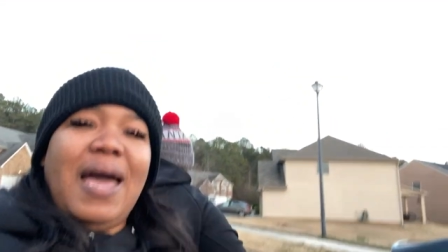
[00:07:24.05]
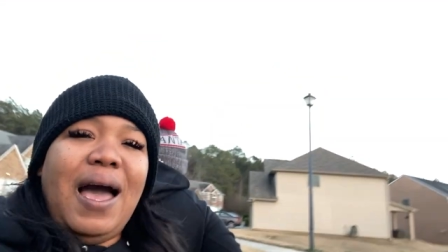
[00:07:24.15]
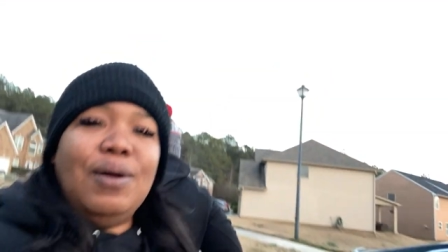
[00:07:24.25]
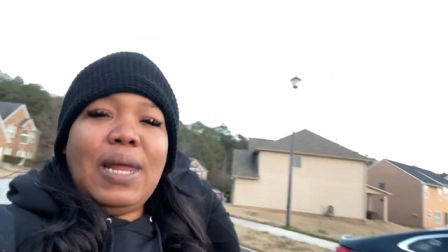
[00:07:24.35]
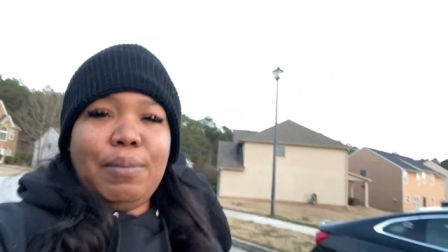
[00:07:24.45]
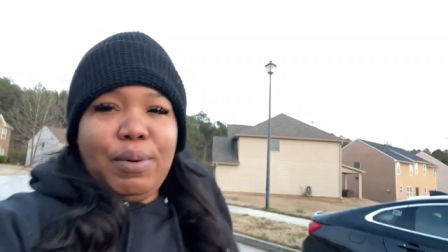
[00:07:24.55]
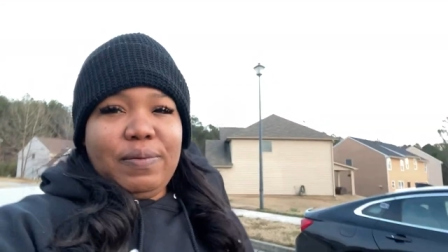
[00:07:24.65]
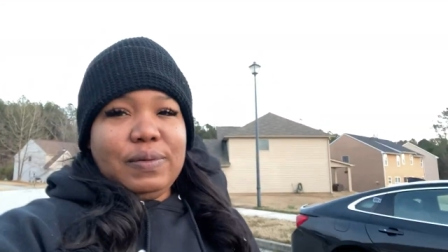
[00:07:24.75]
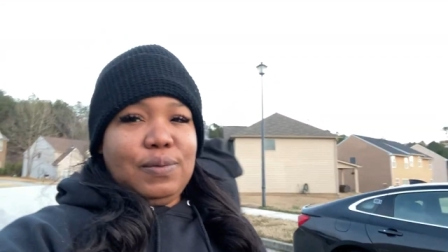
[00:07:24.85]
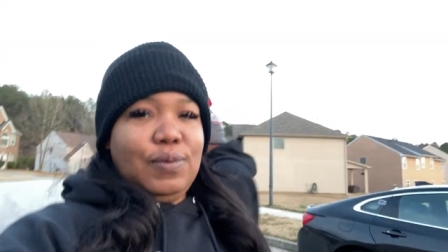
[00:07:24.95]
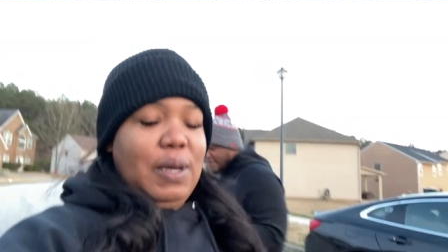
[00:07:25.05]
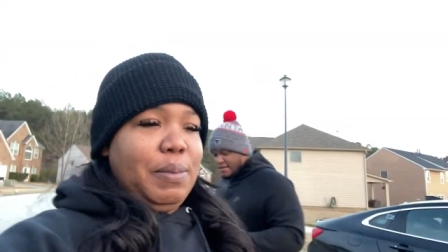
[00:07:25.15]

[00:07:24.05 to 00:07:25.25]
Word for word: I don't like breakfast food that